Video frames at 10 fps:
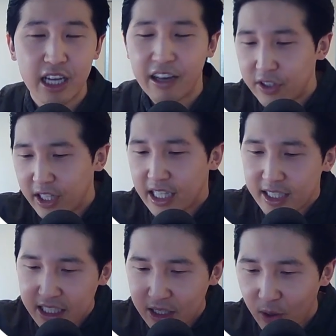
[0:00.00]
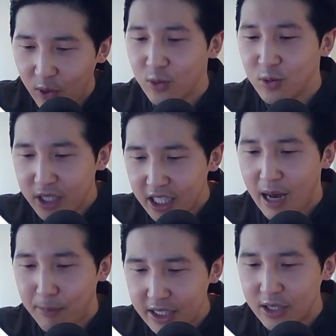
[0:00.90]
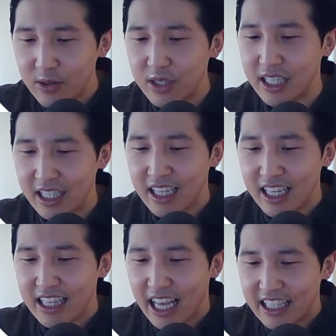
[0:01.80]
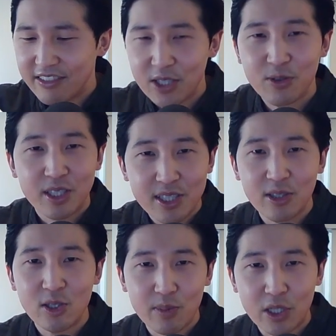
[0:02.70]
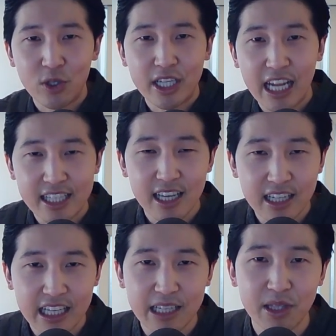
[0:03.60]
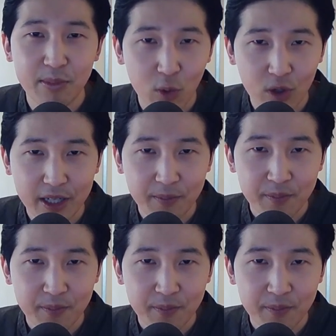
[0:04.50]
I feel like that's the only opportunity that gives you an excuse to be drinking at 10 a.m. in the morning.